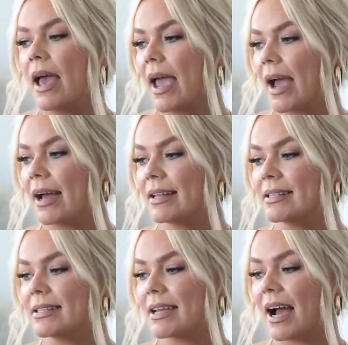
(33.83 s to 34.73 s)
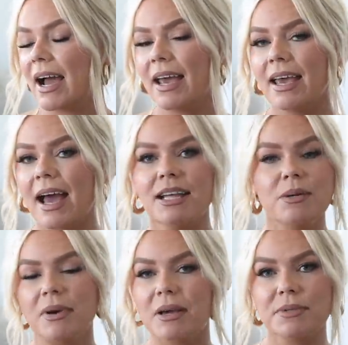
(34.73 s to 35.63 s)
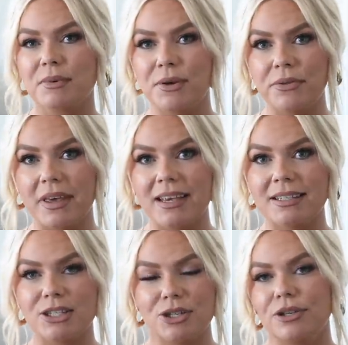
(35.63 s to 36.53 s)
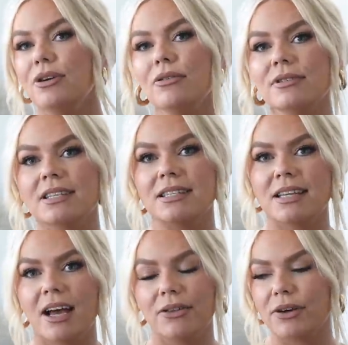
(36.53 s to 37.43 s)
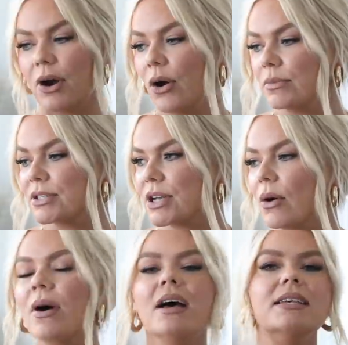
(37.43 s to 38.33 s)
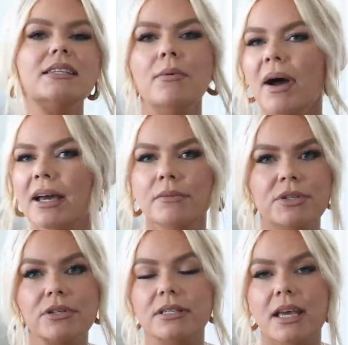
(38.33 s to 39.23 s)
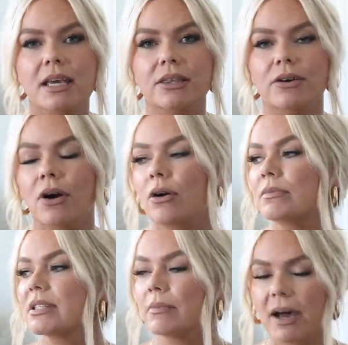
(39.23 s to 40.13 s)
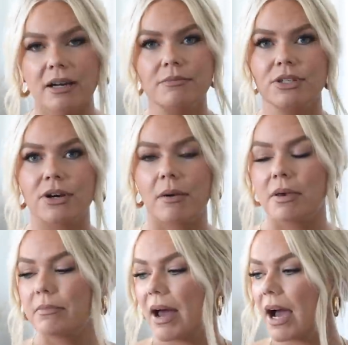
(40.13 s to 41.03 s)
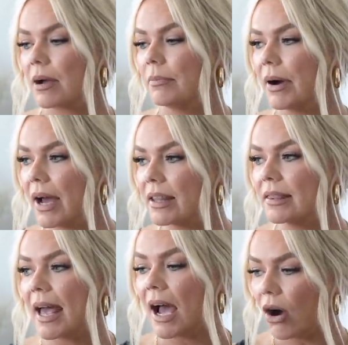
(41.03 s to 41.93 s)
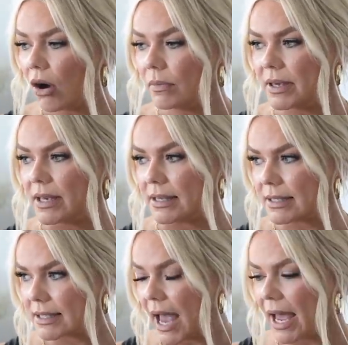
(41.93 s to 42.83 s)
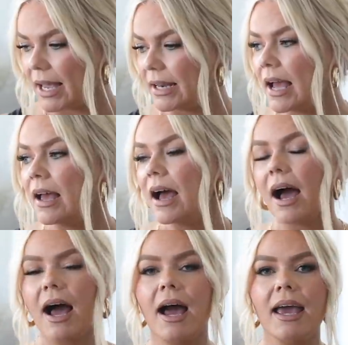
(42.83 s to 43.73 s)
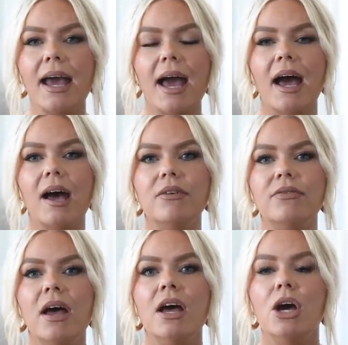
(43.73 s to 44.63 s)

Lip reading: and I had to pick up some new things to use to style their home. So some items are staying in their home, some items are coming back, but that all being said, I have